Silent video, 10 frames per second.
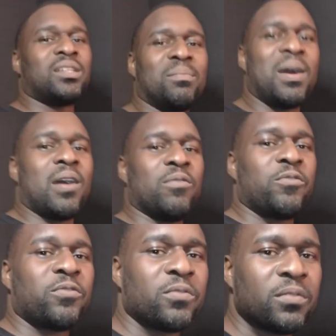in the
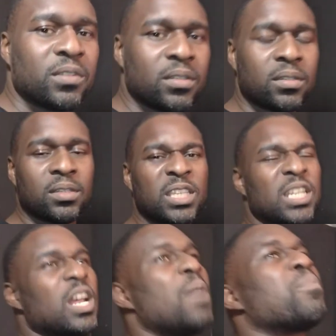mouth.
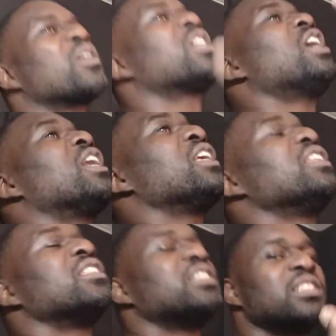Get uppercutted.